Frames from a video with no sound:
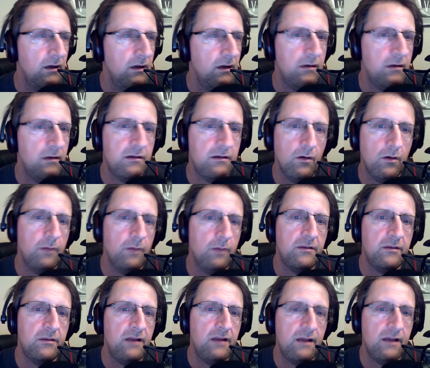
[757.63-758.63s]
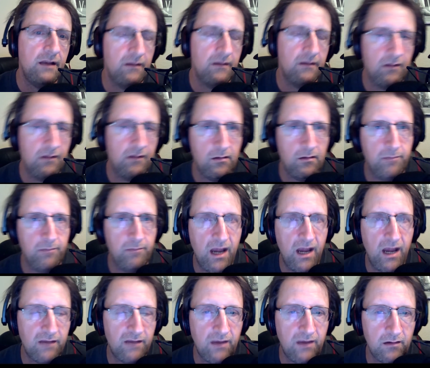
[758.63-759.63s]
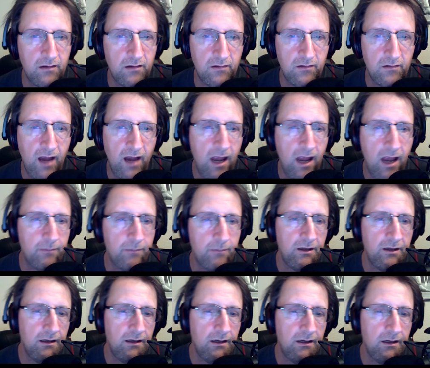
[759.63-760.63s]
so upset that these bad things are happening,